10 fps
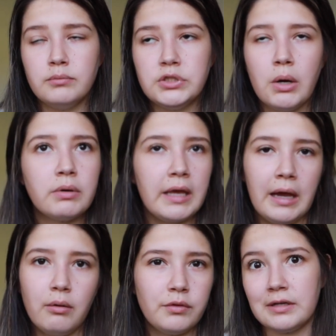Don't
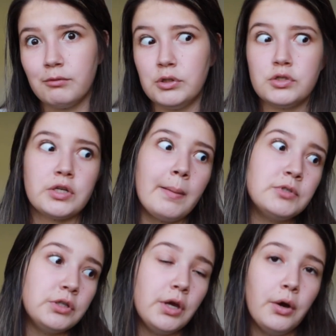count like when you stop
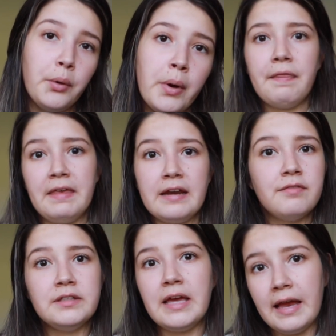to go at the end
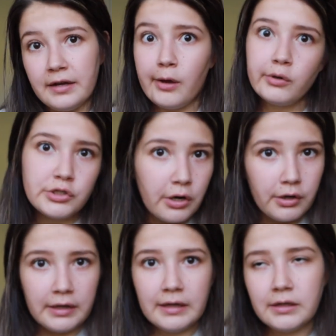of the day to go to
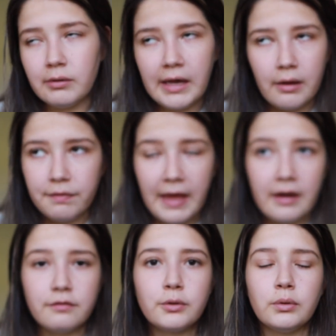Target, don't count
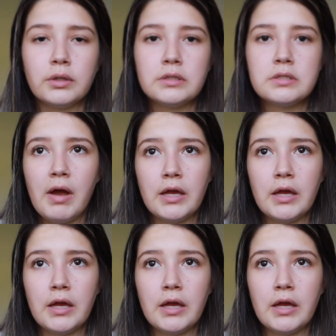that, of course.